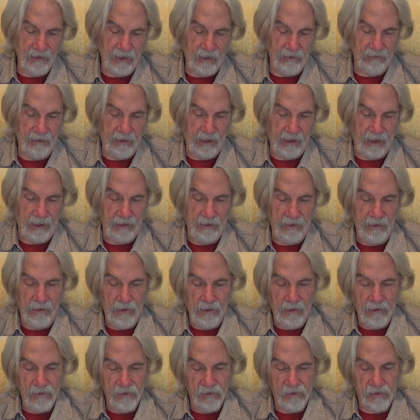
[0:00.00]
Okay,
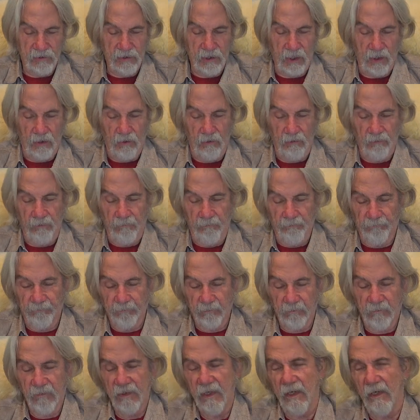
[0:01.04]
so,
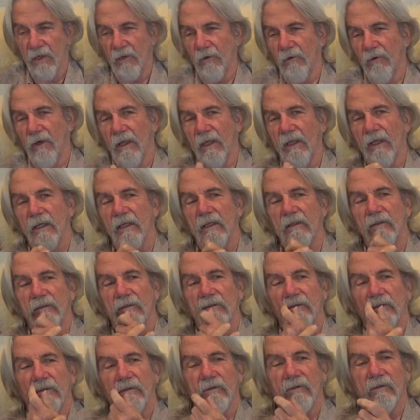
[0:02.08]
you know,
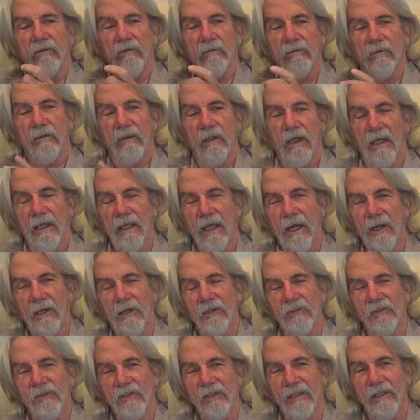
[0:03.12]
like I
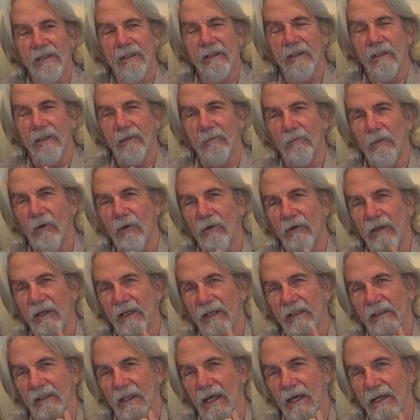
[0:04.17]
said, a little
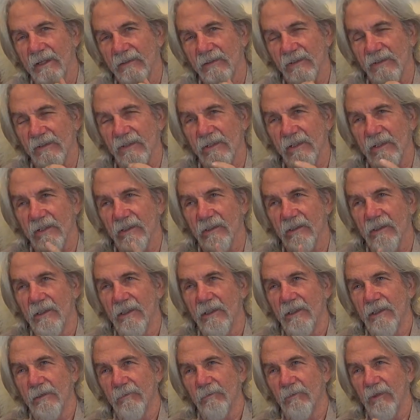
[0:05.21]
poetic license here,
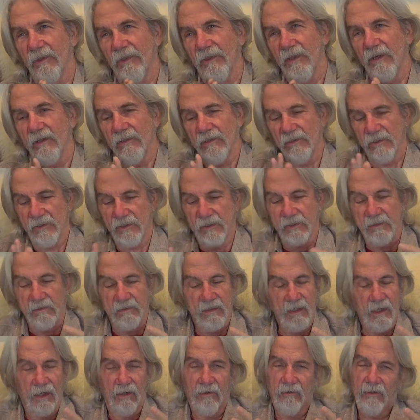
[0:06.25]
but there's,
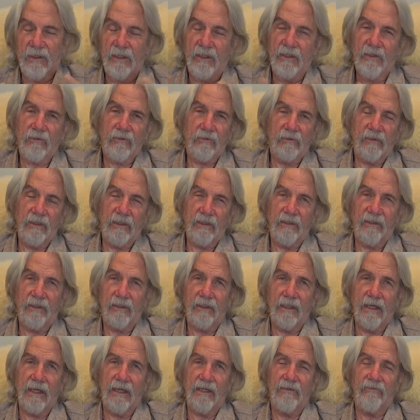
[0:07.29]
you know, in the, in the
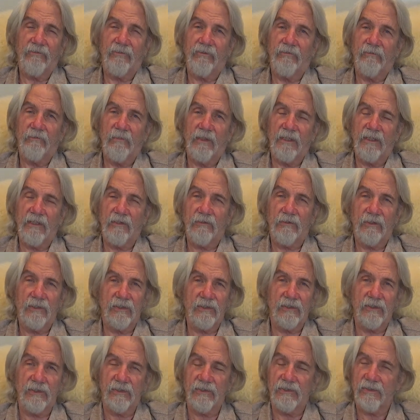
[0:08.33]
lives of many
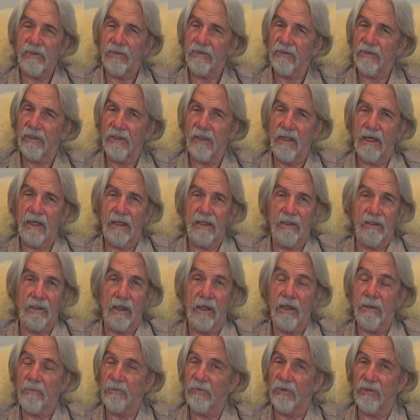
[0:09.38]
Christians, there's a lot of
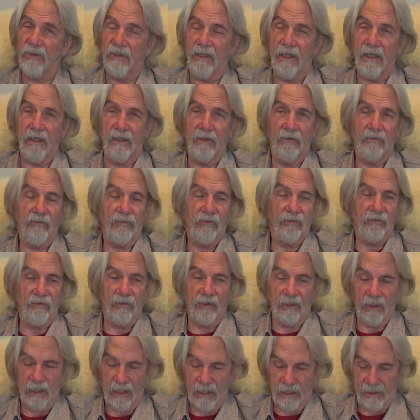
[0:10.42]
ups and downs, there's a
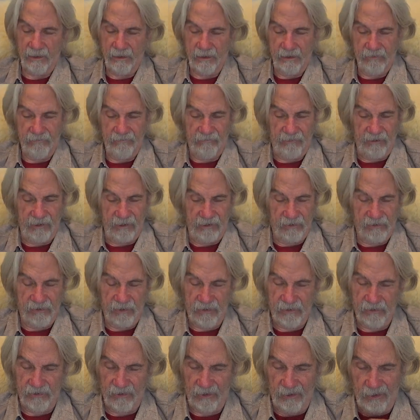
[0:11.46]
lot of defeats,
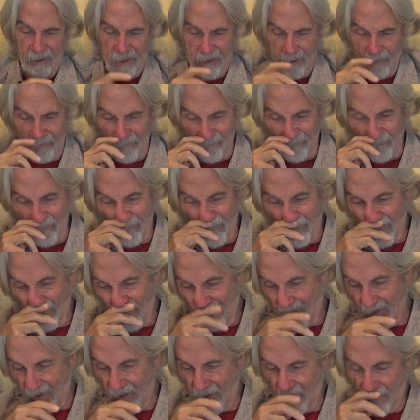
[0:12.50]
there's a lot of,
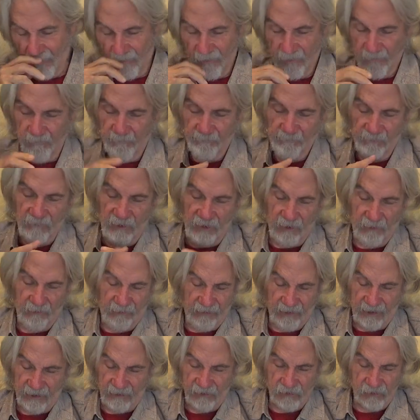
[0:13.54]
uh, you know,
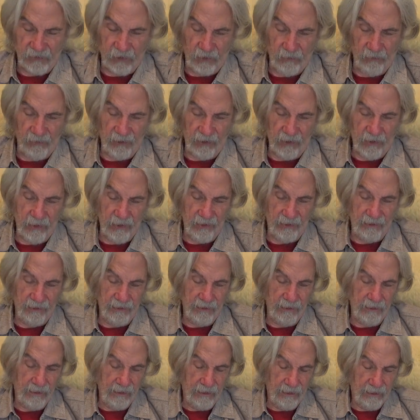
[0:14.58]
things going on
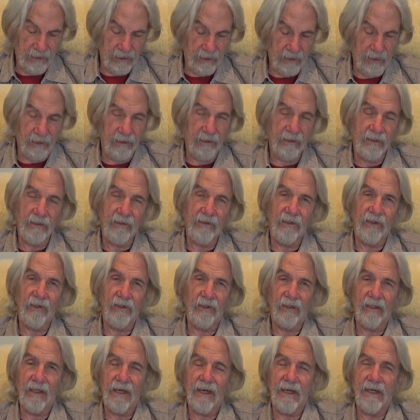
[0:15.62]
uh, in their
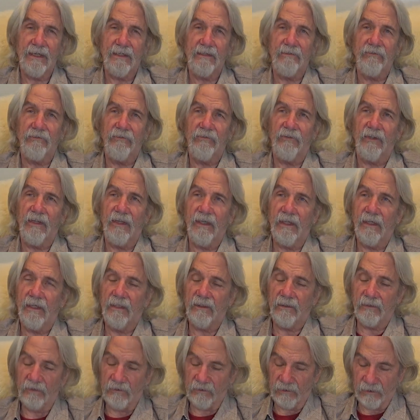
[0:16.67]
lives.
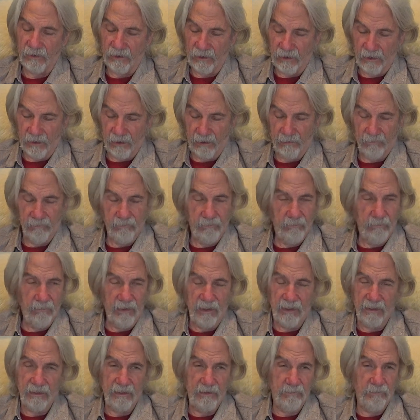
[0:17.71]
And uh,
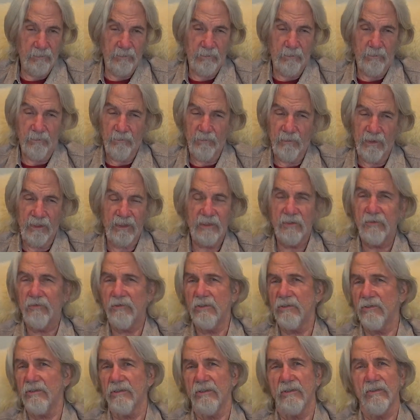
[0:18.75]
many, many
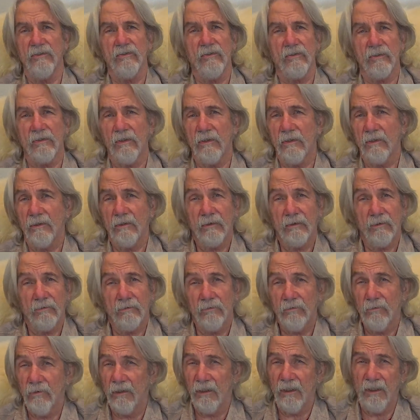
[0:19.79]
Christians
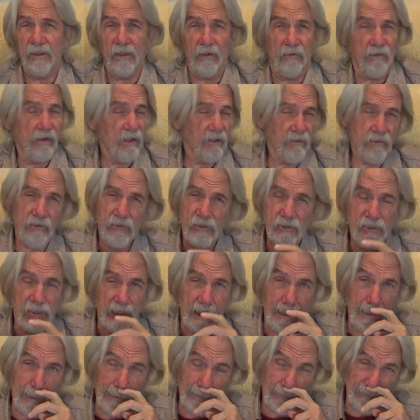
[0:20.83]
really don't
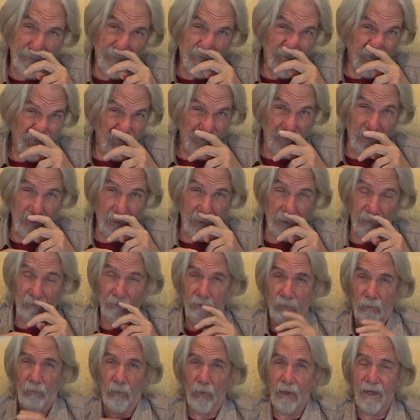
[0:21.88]
understand, you know,
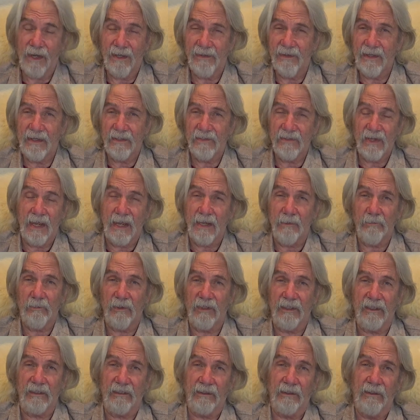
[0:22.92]
why that's
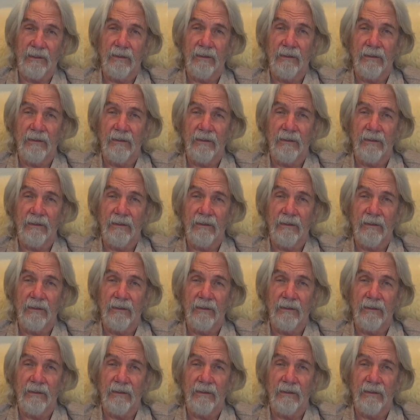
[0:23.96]
happening.